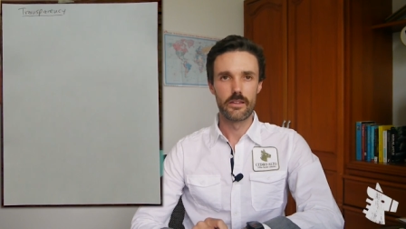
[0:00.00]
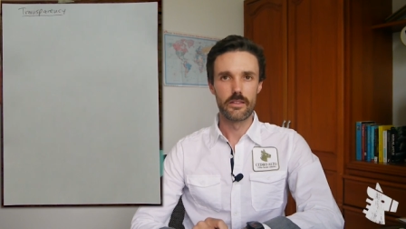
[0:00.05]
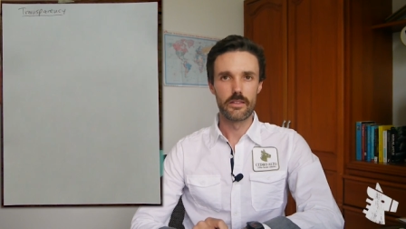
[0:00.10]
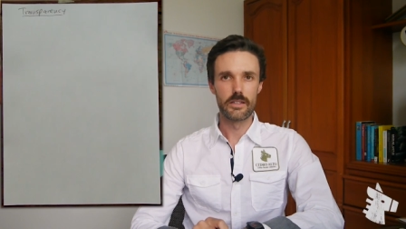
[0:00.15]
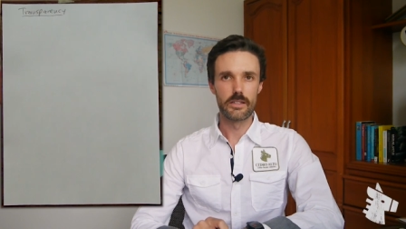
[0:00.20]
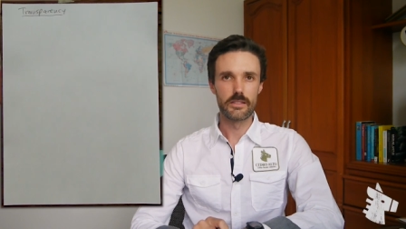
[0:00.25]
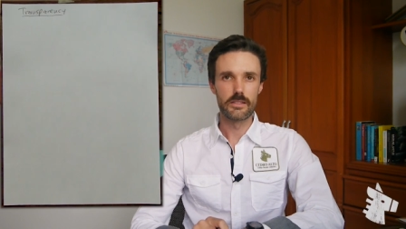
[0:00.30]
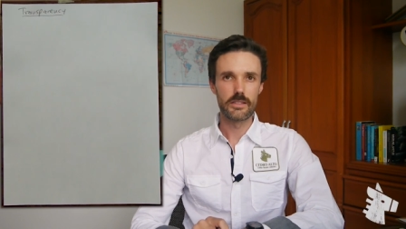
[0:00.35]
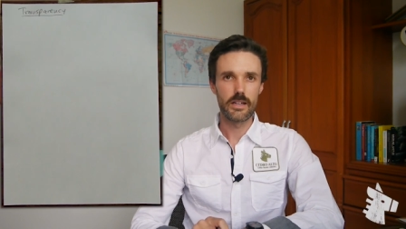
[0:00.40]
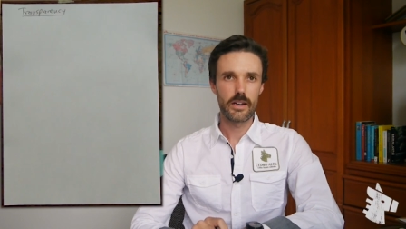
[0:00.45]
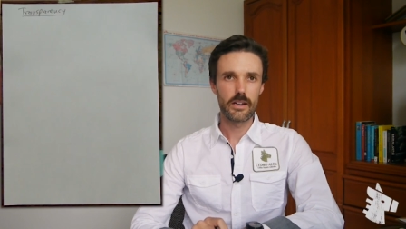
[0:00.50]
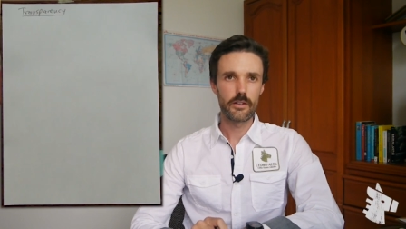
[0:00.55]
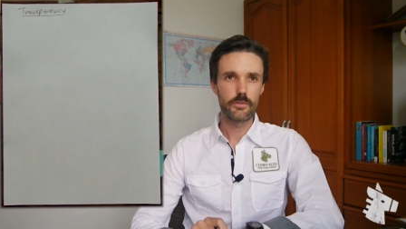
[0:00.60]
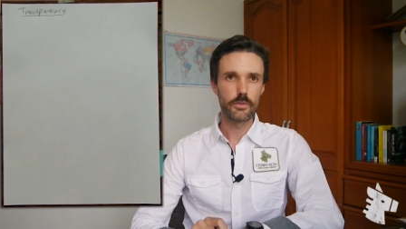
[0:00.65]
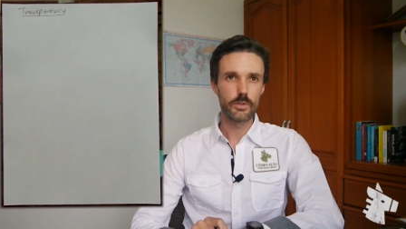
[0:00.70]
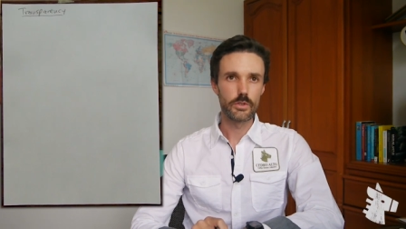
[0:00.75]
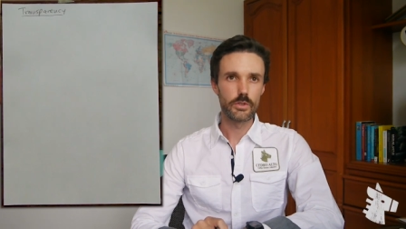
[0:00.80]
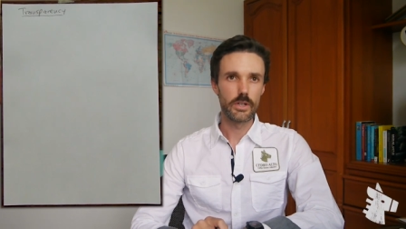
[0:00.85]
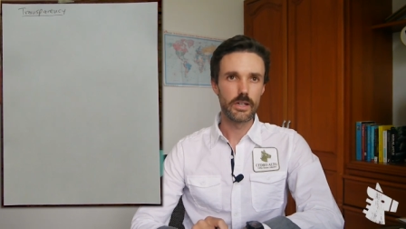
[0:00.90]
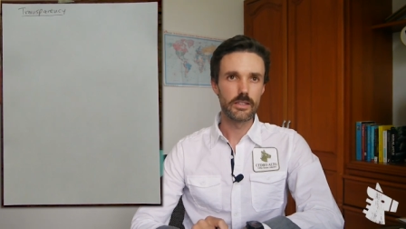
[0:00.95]
The desire
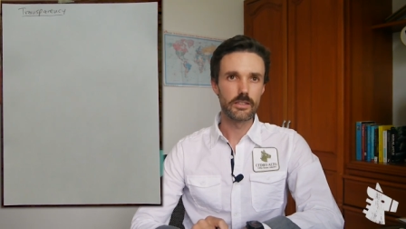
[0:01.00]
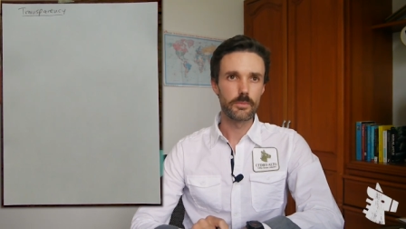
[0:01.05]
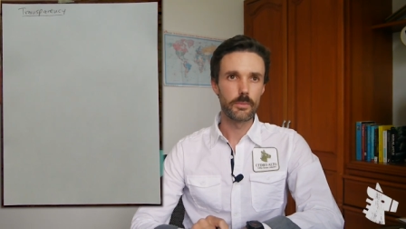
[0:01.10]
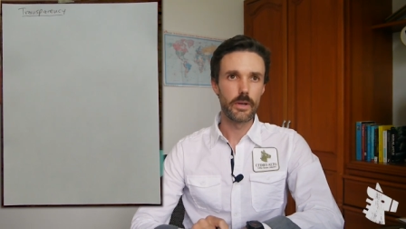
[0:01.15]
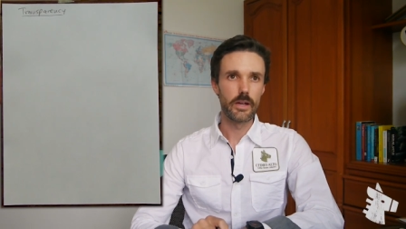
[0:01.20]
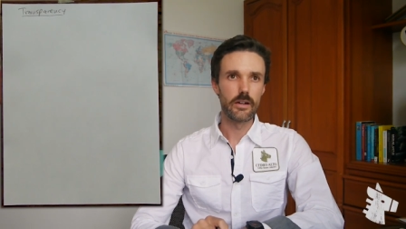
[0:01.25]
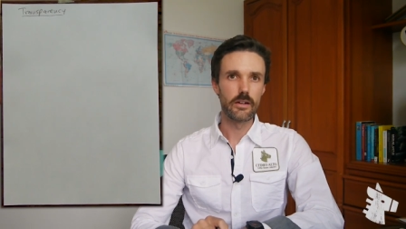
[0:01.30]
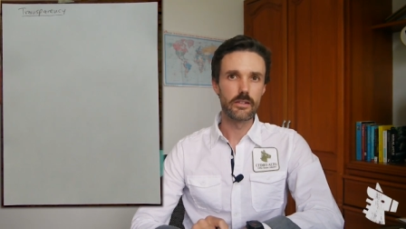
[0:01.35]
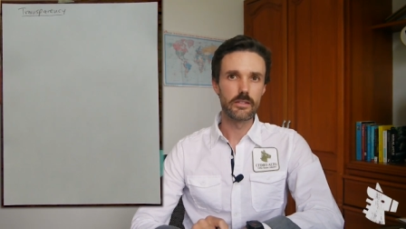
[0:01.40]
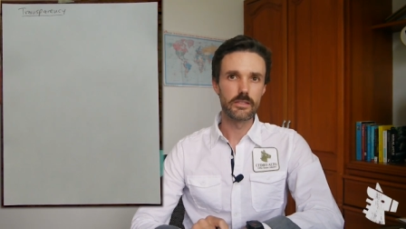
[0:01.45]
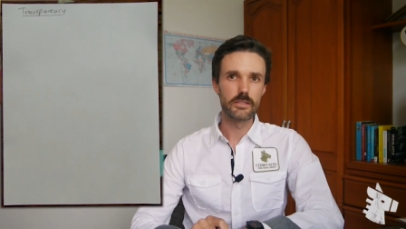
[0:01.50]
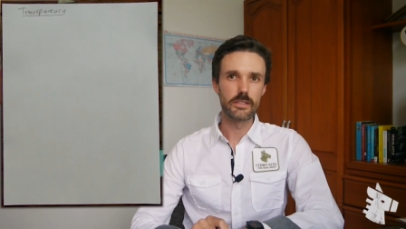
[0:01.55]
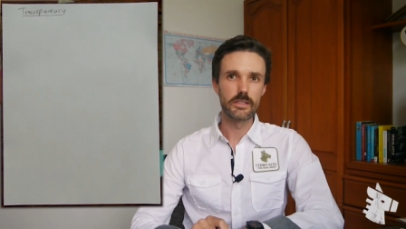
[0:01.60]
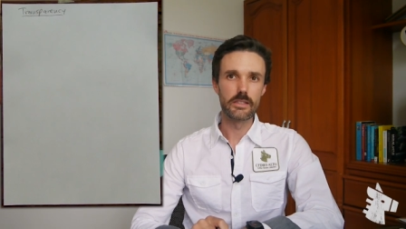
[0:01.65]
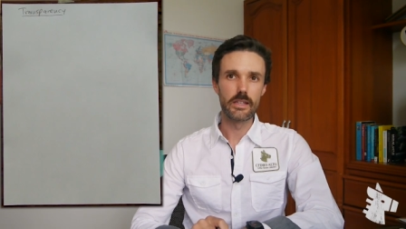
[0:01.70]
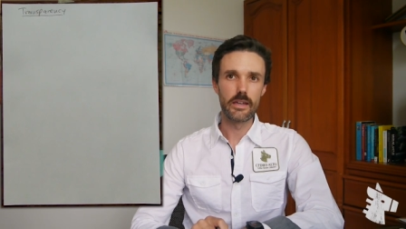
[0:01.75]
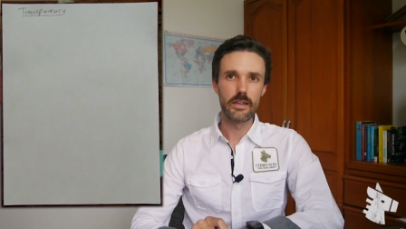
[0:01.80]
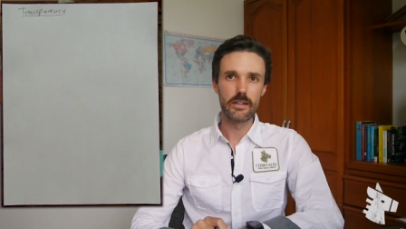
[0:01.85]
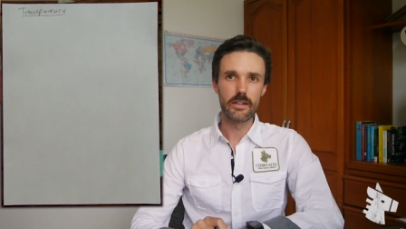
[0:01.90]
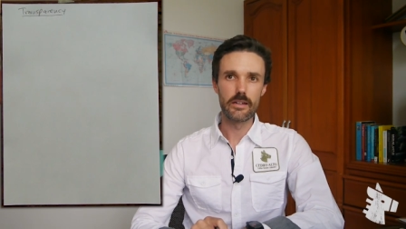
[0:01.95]
for transparency
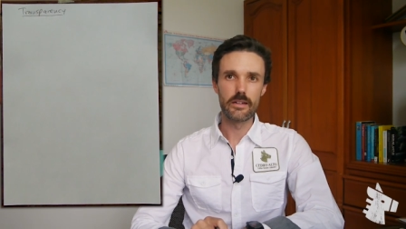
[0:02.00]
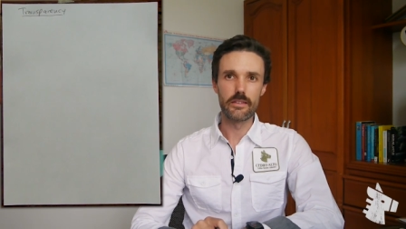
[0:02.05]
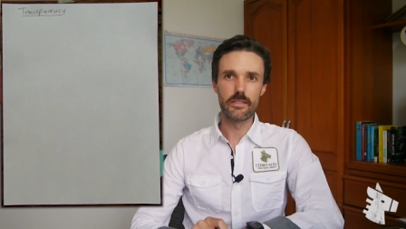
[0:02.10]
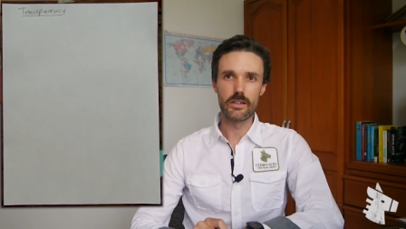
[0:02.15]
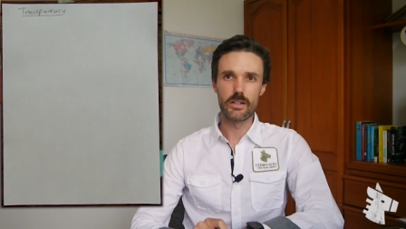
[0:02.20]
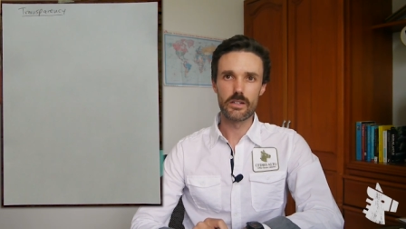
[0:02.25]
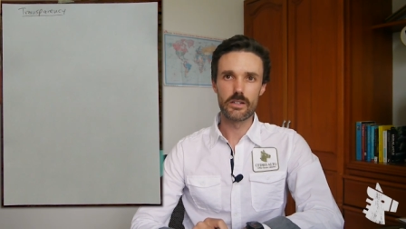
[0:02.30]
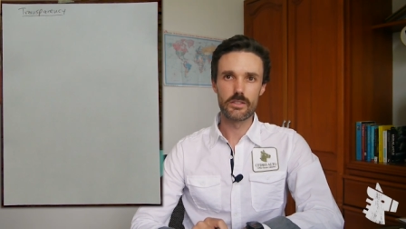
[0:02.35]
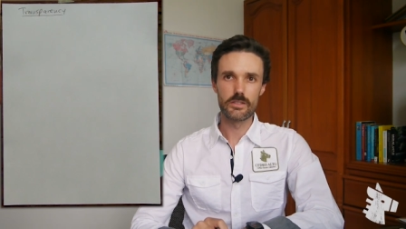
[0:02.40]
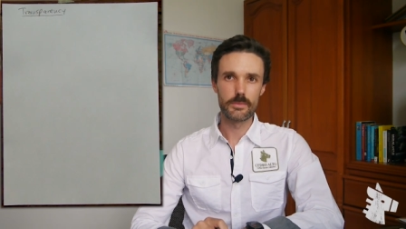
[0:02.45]
data in the